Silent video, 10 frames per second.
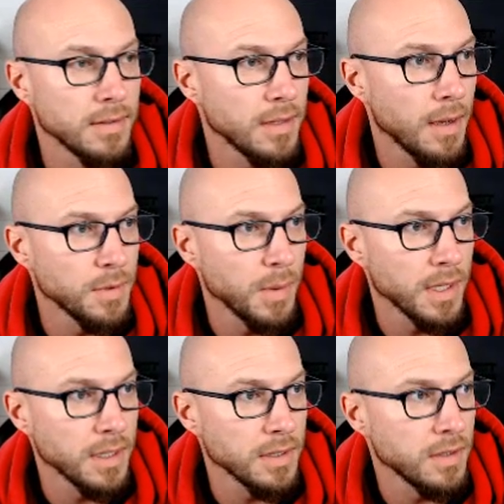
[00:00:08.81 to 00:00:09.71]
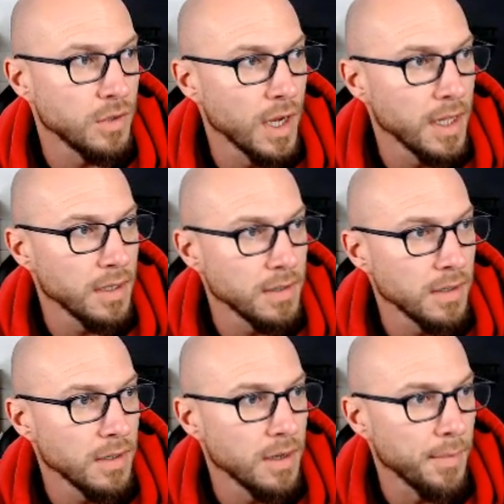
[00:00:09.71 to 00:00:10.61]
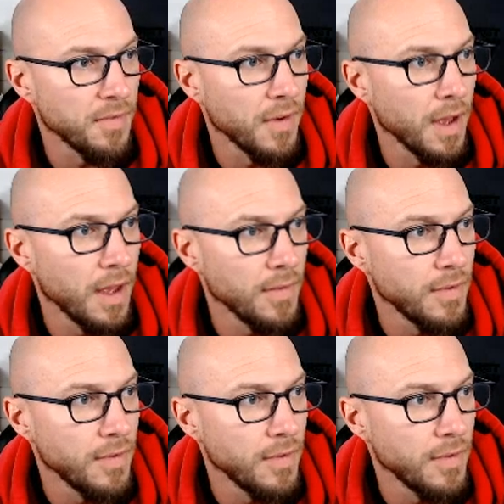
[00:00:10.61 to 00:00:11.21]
Top spot gets the Giants in number five.